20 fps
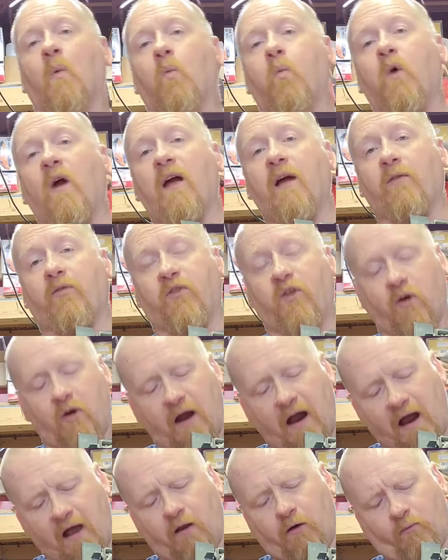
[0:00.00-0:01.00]

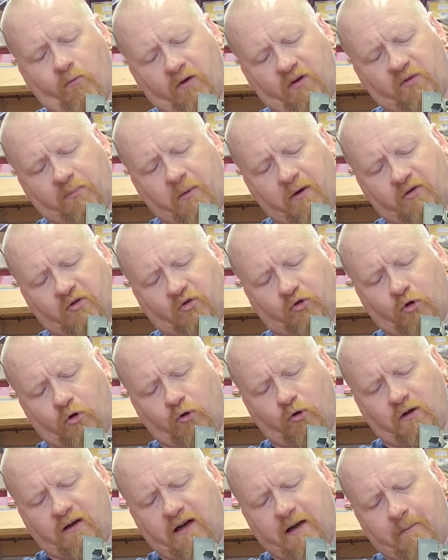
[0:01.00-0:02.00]
Allen wrench special
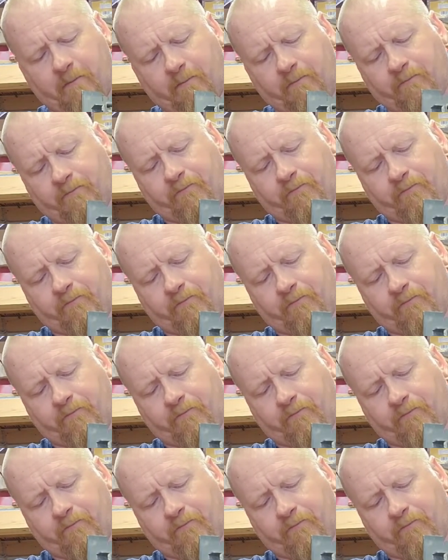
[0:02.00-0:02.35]
tool in it,